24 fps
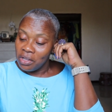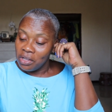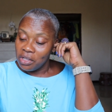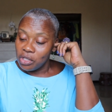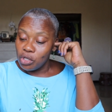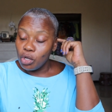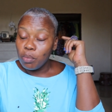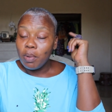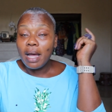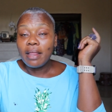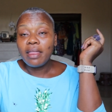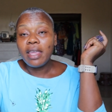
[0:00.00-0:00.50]

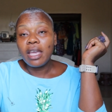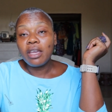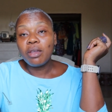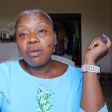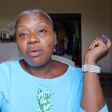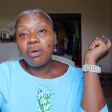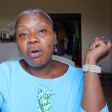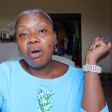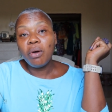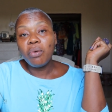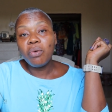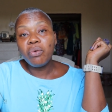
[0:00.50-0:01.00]
So, but I think
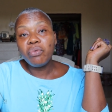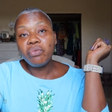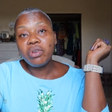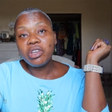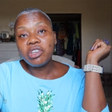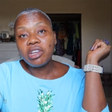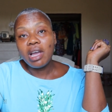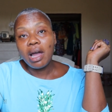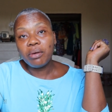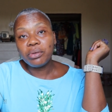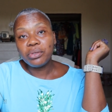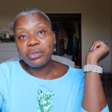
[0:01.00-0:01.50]
you all will
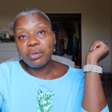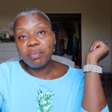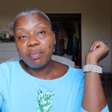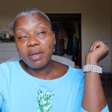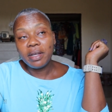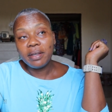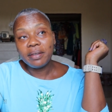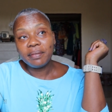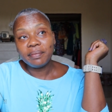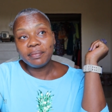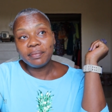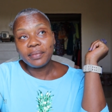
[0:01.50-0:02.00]
reach out to
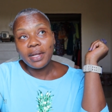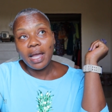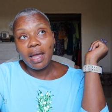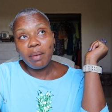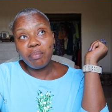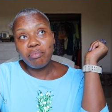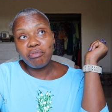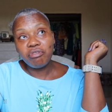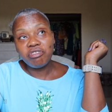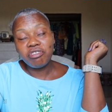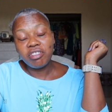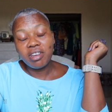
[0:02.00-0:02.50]
me. I
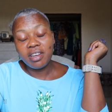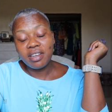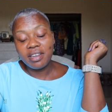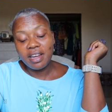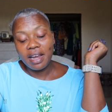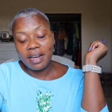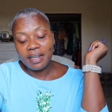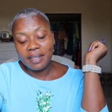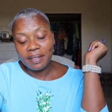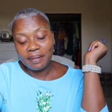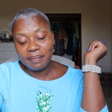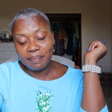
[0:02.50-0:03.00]
appreciate
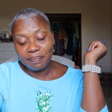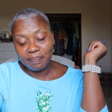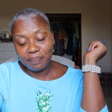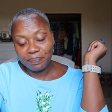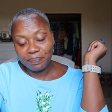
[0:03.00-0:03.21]
that